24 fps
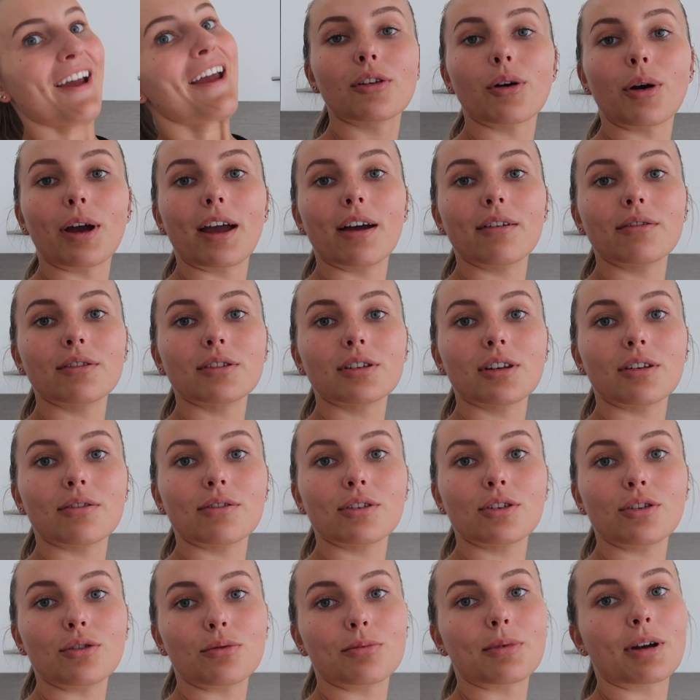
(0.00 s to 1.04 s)
So I haven't
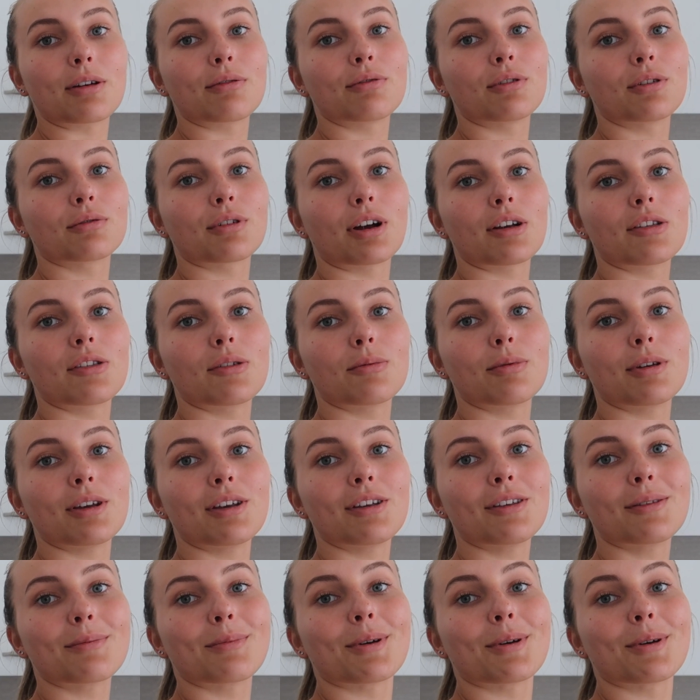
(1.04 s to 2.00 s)
given you my full recipes,